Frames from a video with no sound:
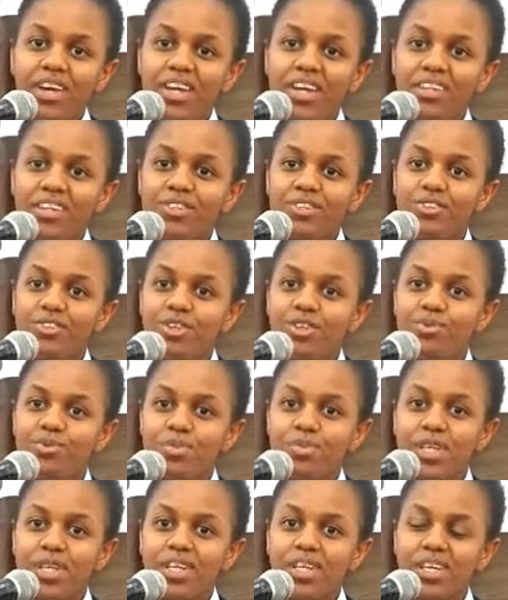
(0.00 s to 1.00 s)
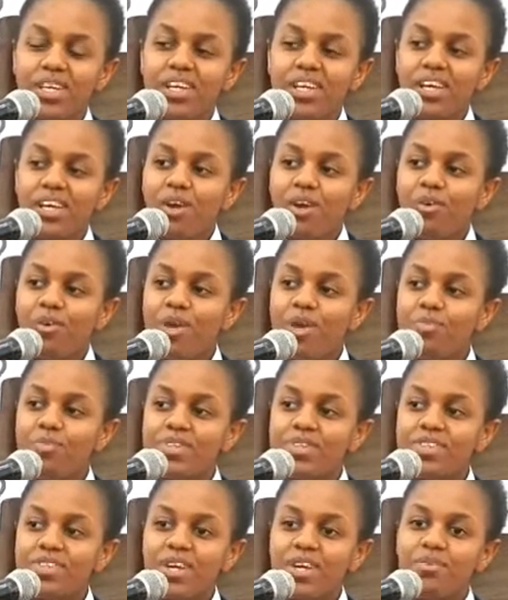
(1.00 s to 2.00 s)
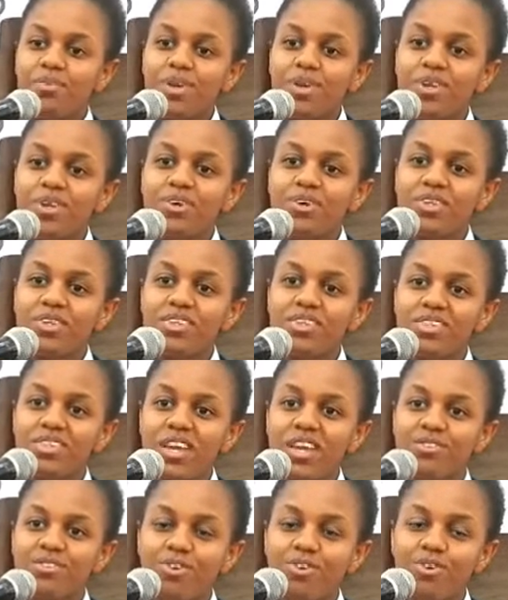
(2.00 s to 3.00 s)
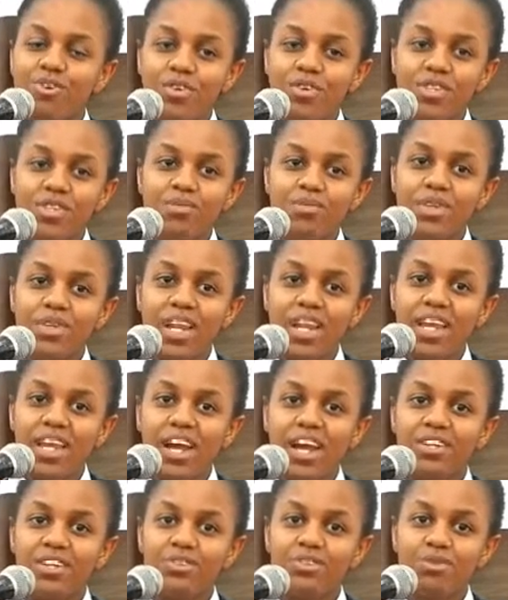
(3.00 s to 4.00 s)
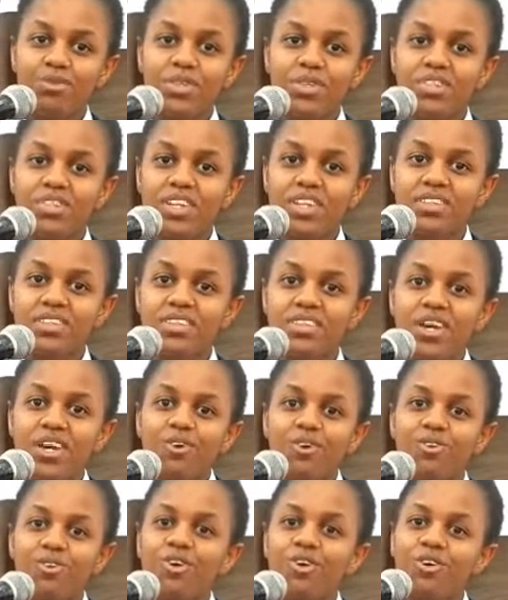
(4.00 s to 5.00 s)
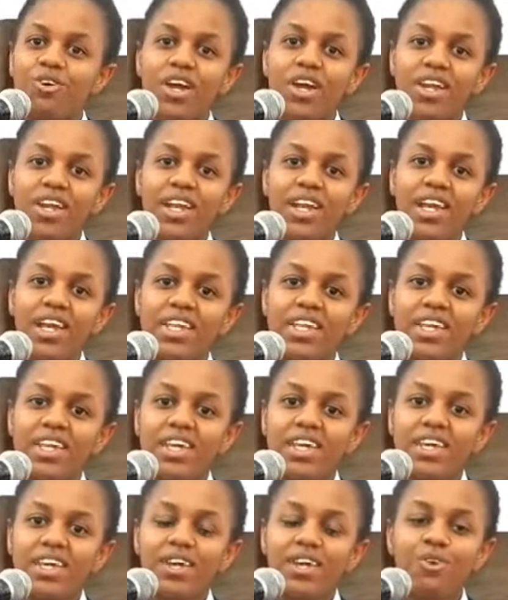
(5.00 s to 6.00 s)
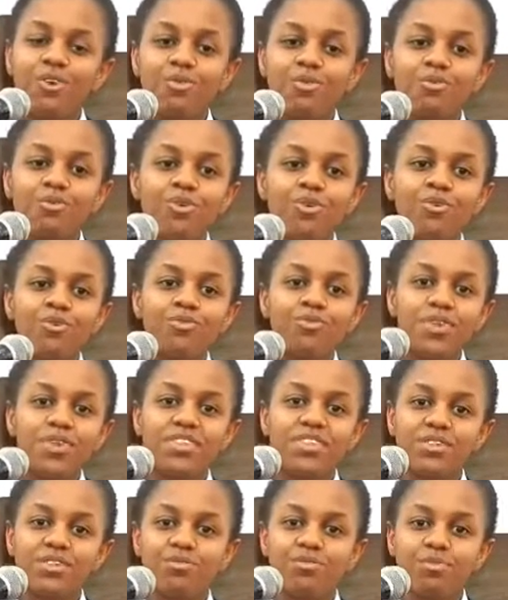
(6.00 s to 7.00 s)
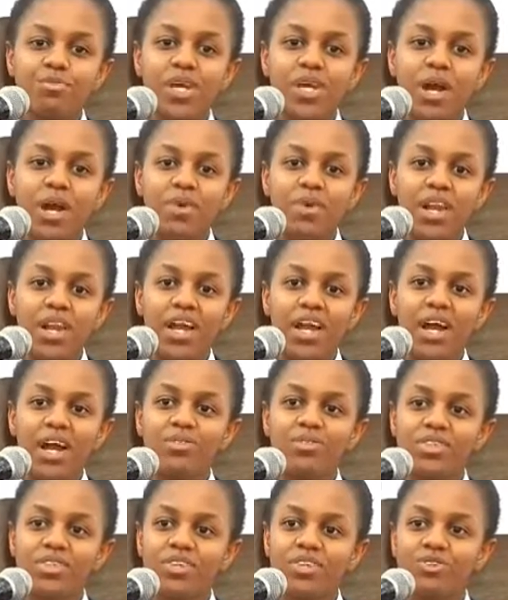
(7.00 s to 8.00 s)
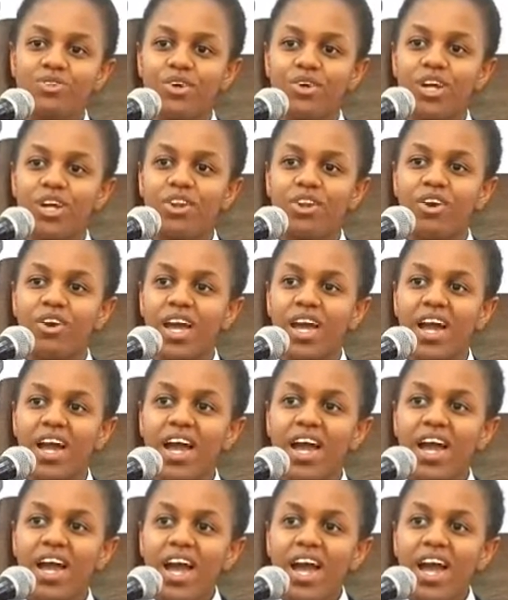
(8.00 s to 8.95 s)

And he told me, "Why PCM and not just go for something like arts or business? You know, you are a lady. You fit if you become an accountant or a lawyer.